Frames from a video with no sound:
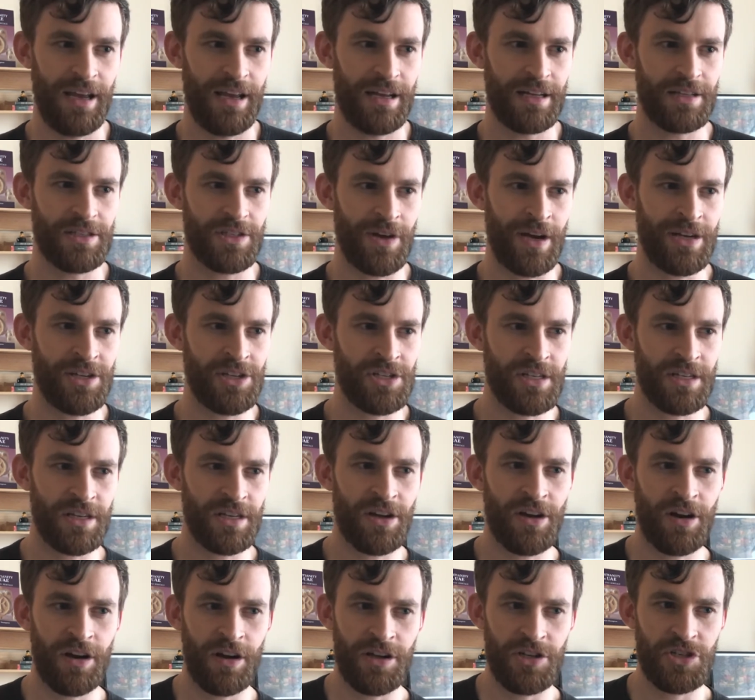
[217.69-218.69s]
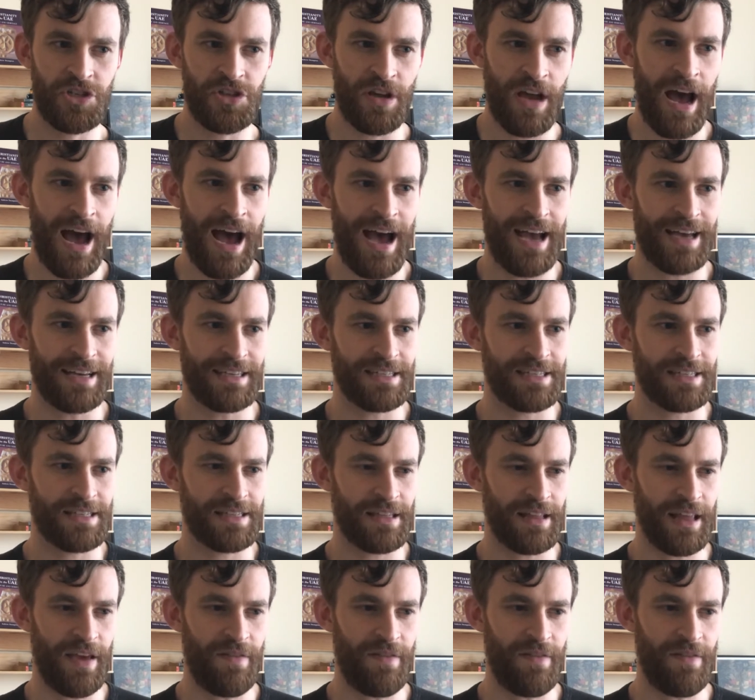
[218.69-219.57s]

And so I just encourage you guys,